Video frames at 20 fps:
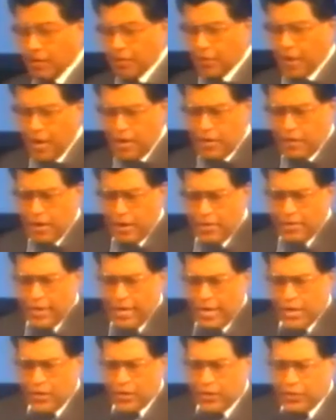Then there
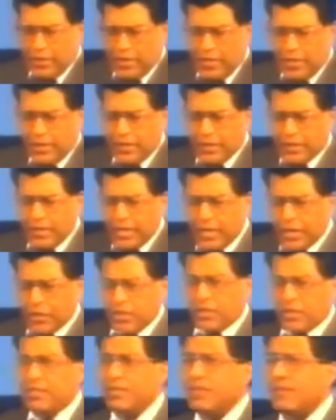is
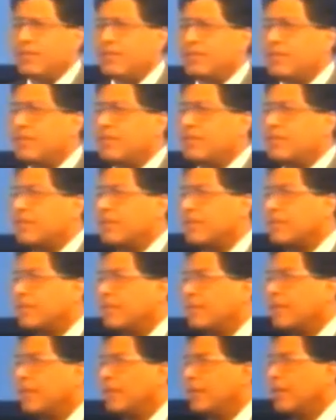intercession,
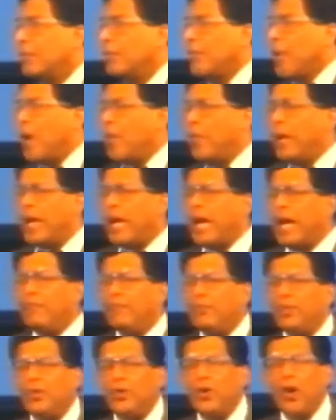where we
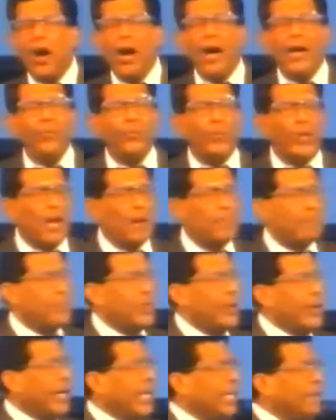come to God, we are
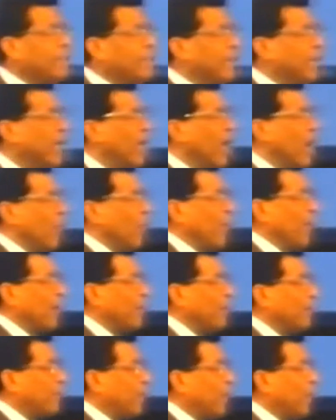praying, but we
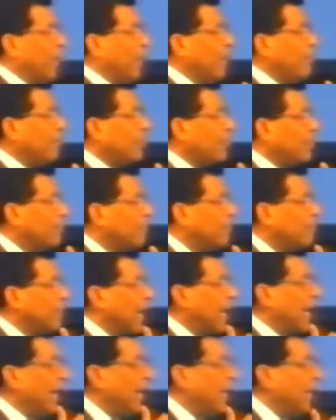are praying
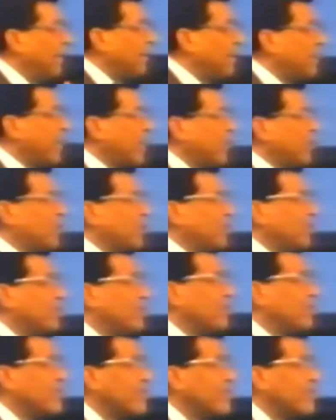by intercessions.